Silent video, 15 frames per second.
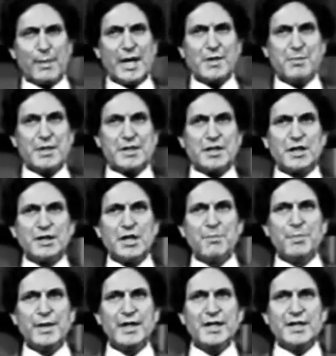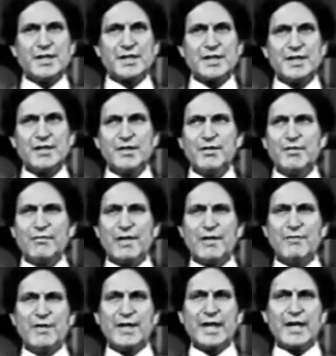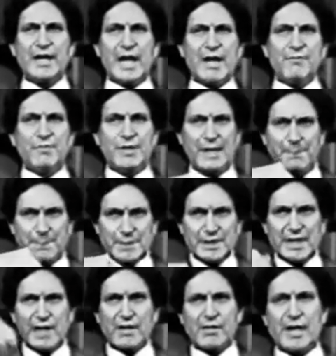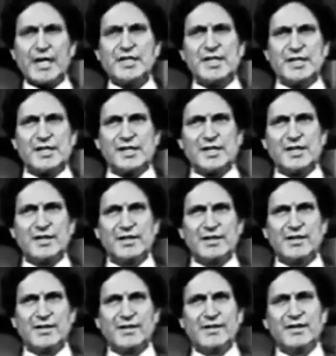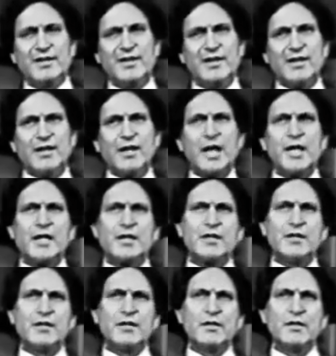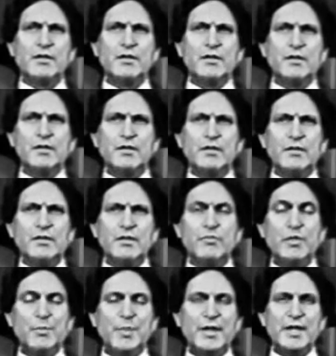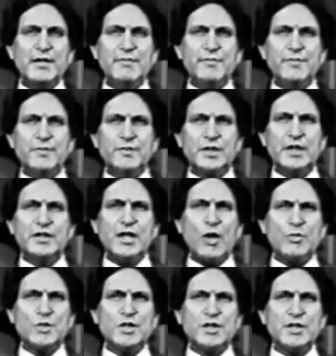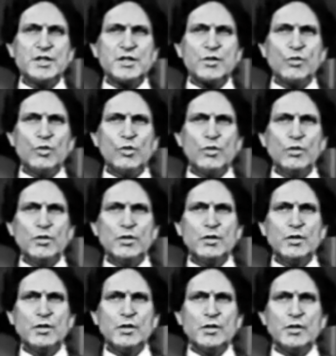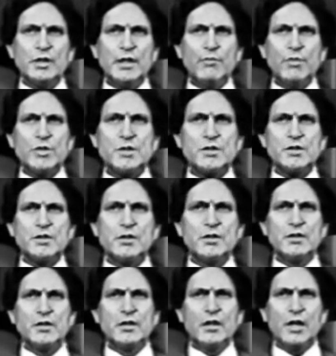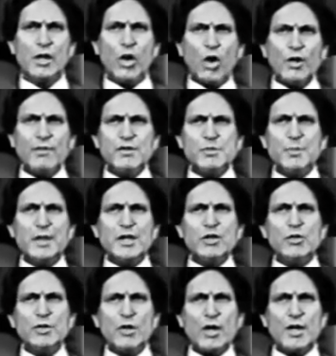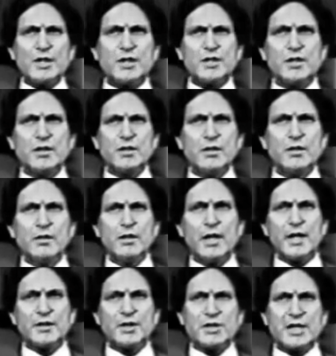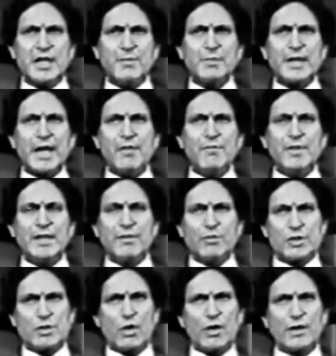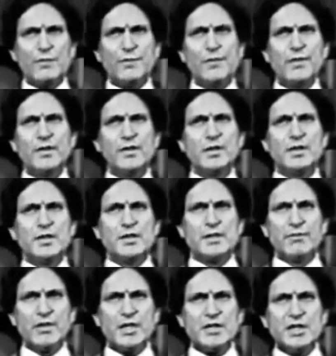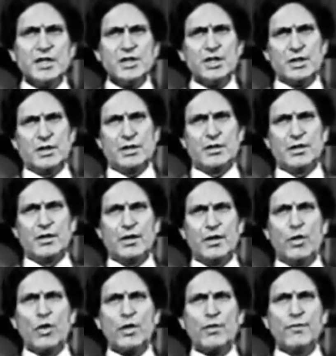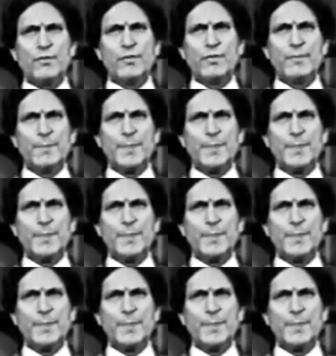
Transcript: might be certain periods when we can have dips and rises. Like we believe three thousand years ago, there was a lot of spiritual knowledge. At the same time, when there was a lot of civilization, a lot of